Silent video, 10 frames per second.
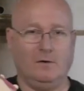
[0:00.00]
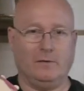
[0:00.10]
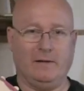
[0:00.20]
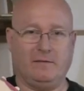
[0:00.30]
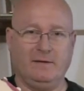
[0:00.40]

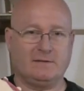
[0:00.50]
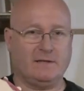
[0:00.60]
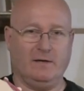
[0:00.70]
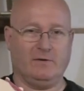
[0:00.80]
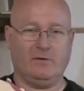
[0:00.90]
All right, things
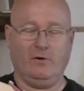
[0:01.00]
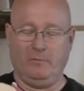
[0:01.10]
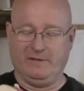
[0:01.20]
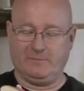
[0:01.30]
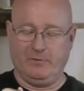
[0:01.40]
cannot
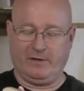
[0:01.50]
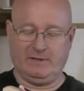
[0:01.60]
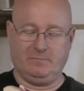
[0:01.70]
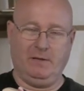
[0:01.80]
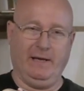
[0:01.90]
always work
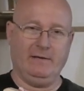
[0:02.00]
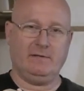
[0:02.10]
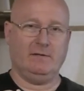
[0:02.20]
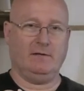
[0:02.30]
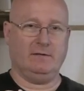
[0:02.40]
as
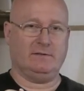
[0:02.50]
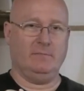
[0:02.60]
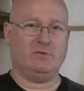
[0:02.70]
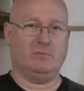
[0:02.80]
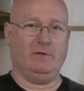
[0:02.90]
planned. It
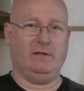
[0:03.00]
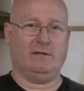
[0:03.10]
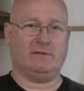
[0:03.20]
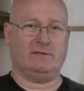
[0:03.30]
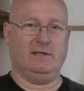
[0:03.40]
seems to me
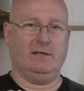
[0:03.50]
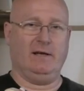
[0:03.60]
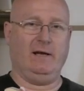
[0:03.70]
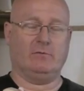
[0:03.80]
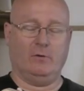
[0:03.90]
that this
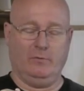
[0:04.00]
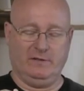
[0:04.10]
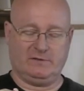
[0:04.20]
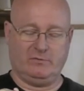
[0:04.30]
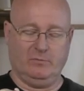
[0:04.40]
little arrow
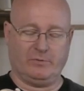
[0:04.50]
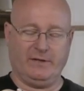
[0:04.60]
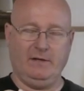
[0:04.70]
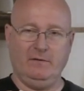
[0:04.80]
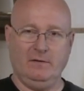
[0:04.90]
is too
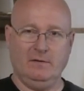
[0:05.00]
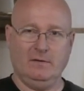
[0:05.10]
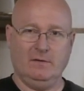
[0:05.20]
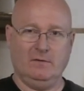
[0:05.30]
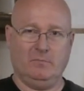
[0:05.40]
brittle,
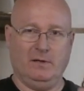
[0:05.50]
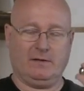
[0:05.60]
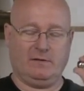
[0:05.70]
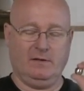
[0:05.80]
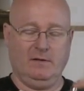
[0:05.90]

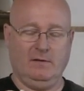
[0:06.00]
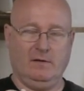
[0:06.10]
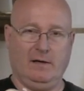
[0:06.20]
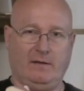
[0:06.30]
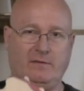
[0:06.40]
but I